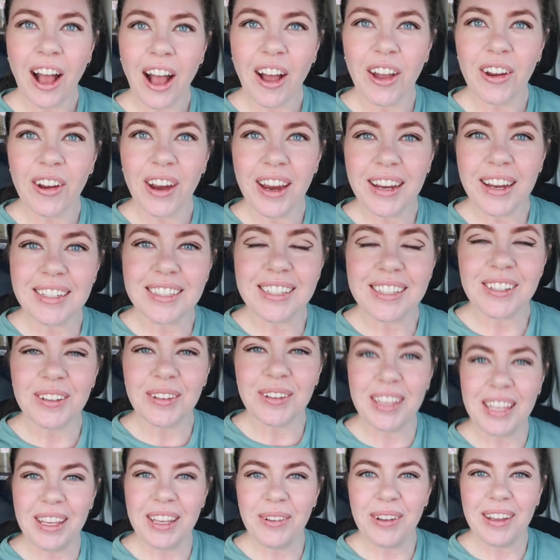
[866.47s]
Alright, so
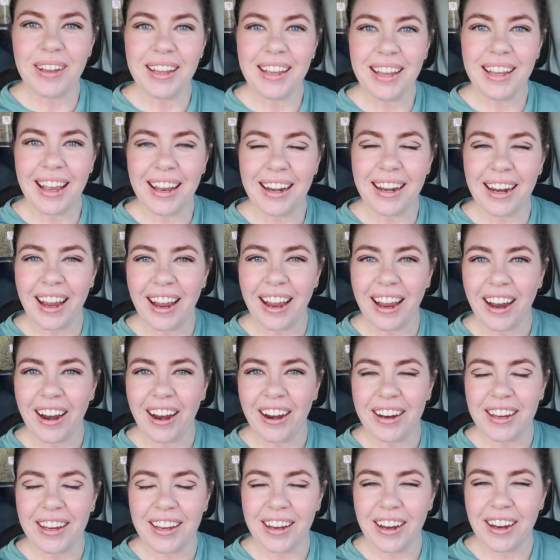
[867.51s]
Kiwi and I
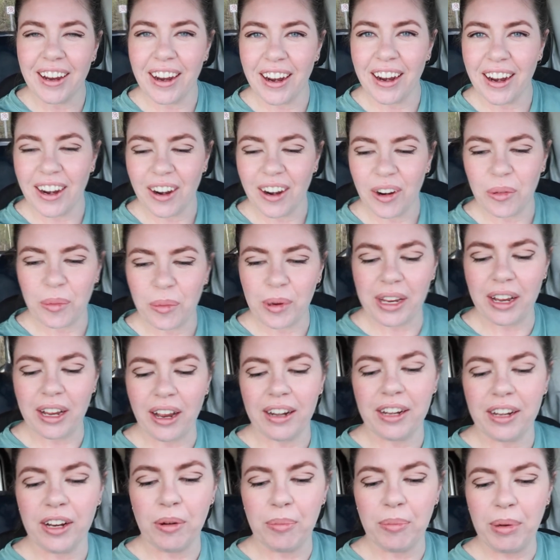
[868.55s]
are here. We
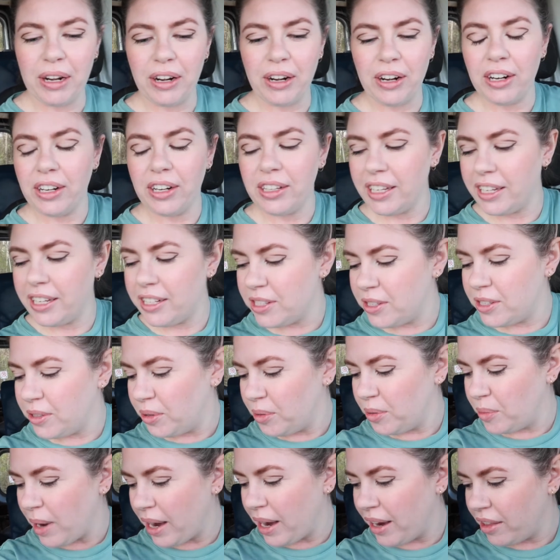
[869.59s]
got here a bit early
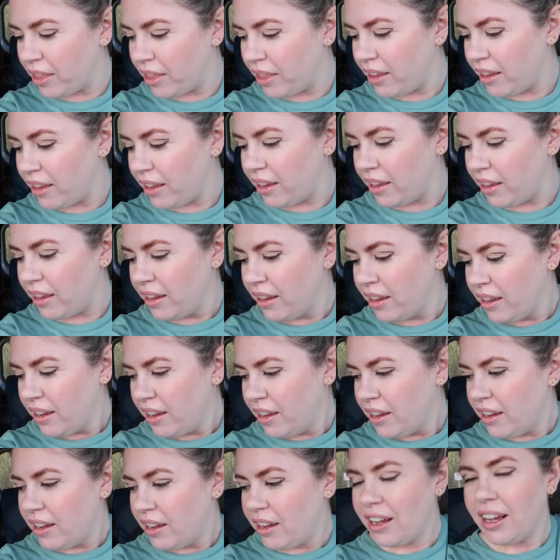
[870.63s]
to where the
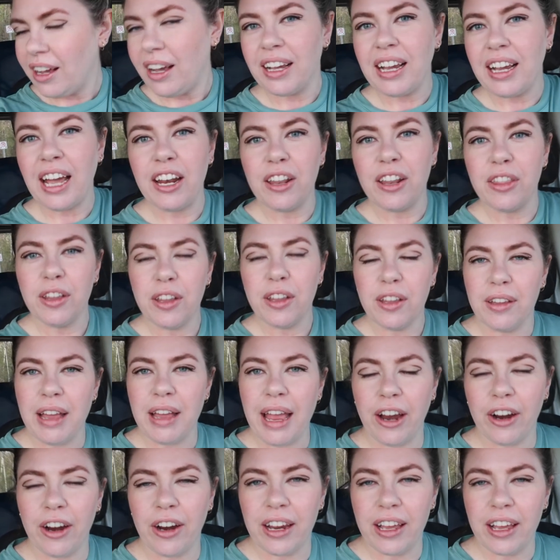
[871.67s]
uh, kind of the
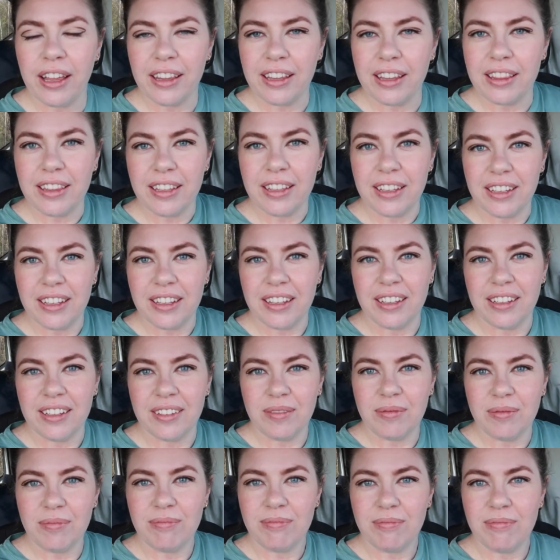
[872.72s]
area that the
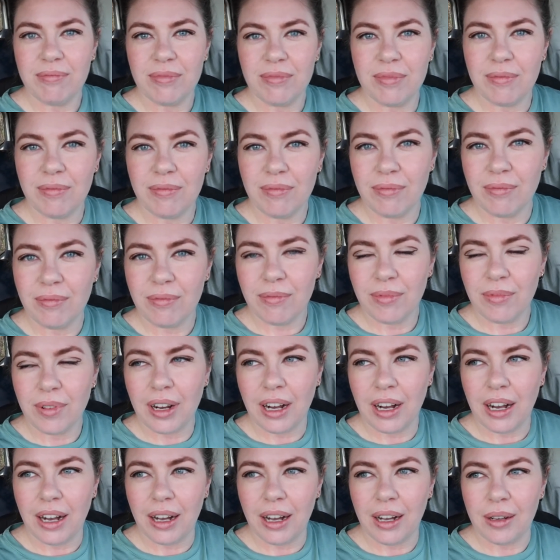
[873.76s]

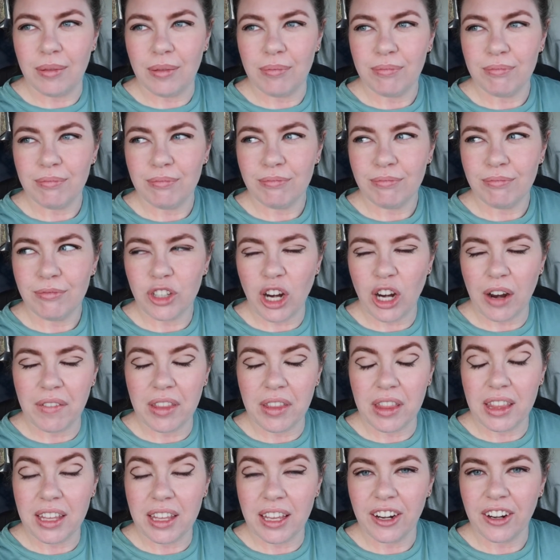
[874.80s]
Um,
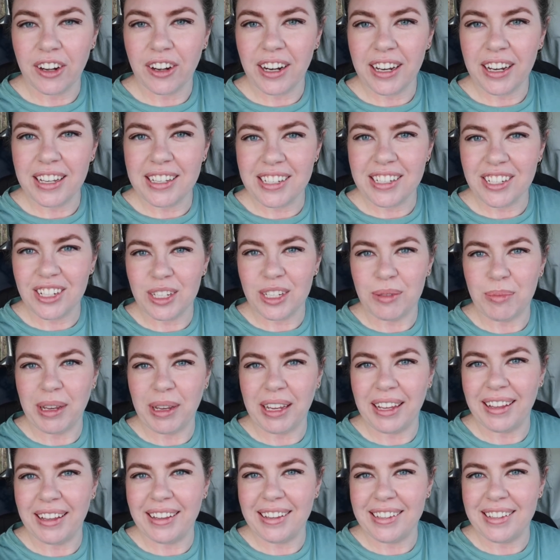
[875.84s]
drive-in theater is, just
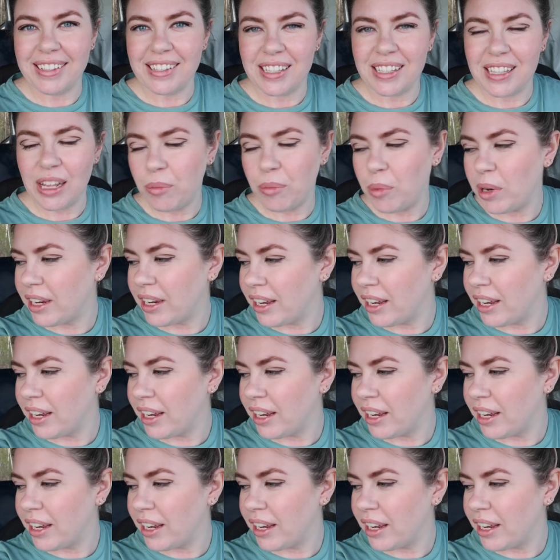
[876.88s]
because then we